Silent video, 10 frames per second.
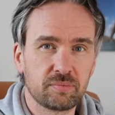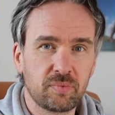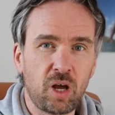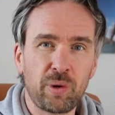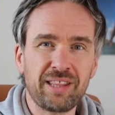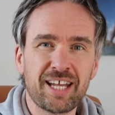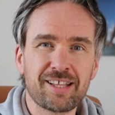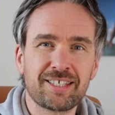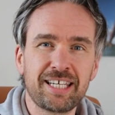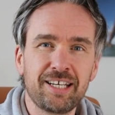Now, in
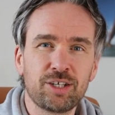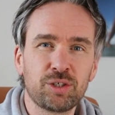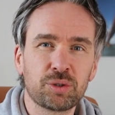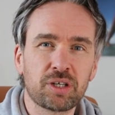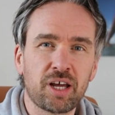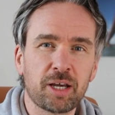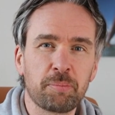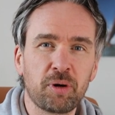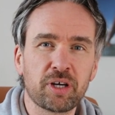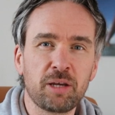that scene, it looked like
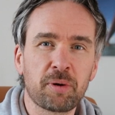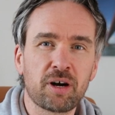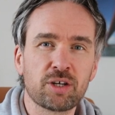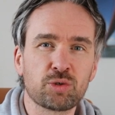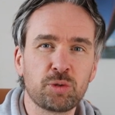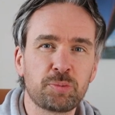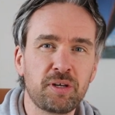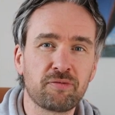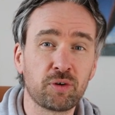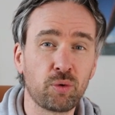Bucky Barnes was
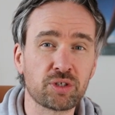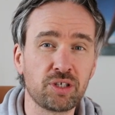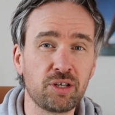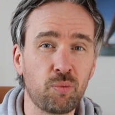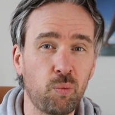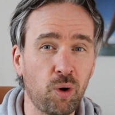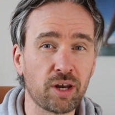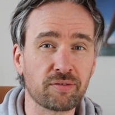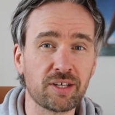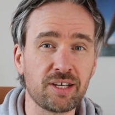being frozen in one
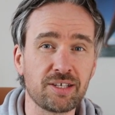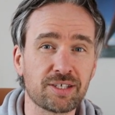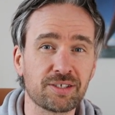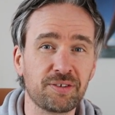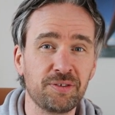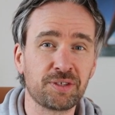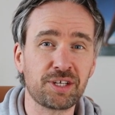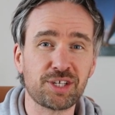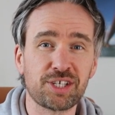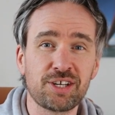of these.
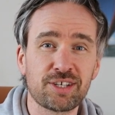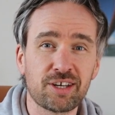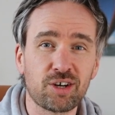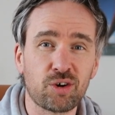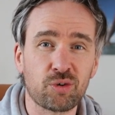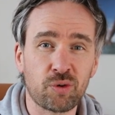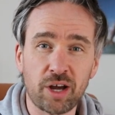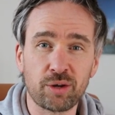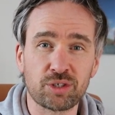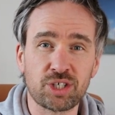This is a
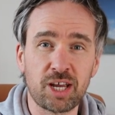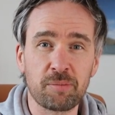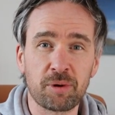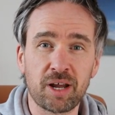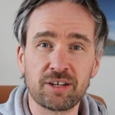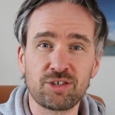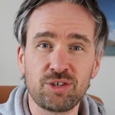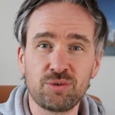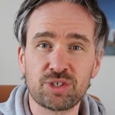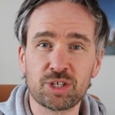cryo chamber, and it's
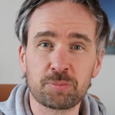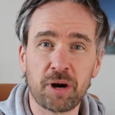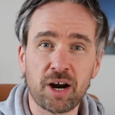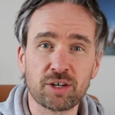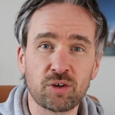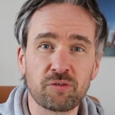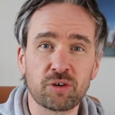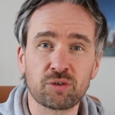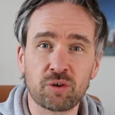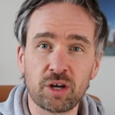used as part
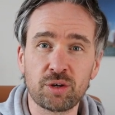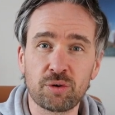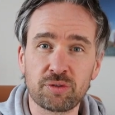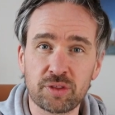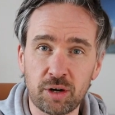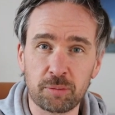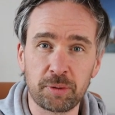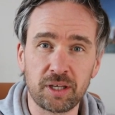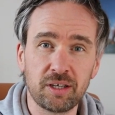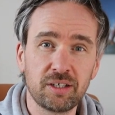of
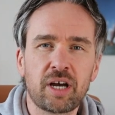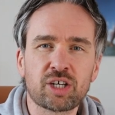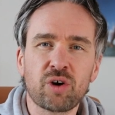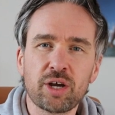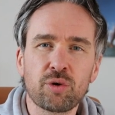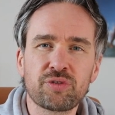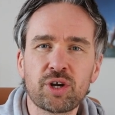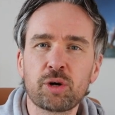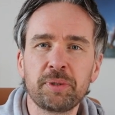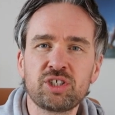cryotherapy. A
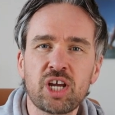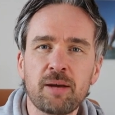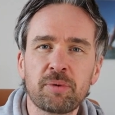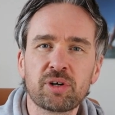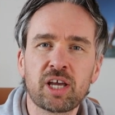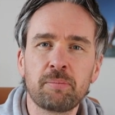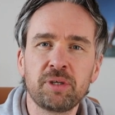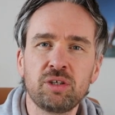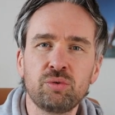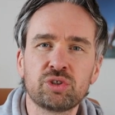cryotherapy chamber can be
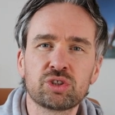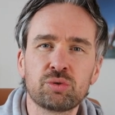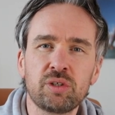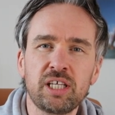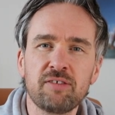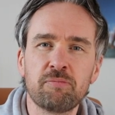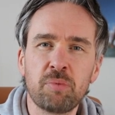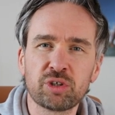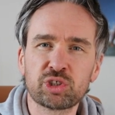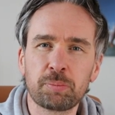used to relieve
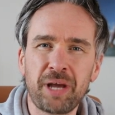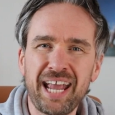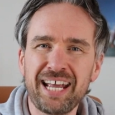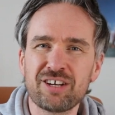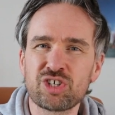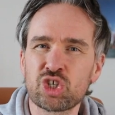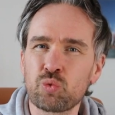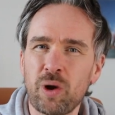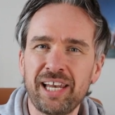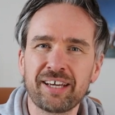muscle pain,
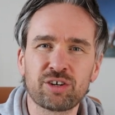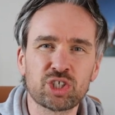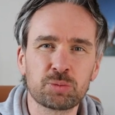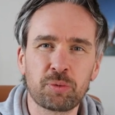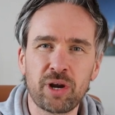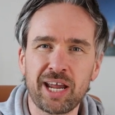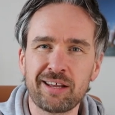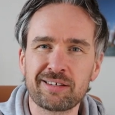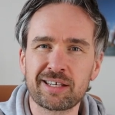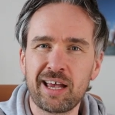swelling, or
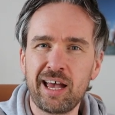sprains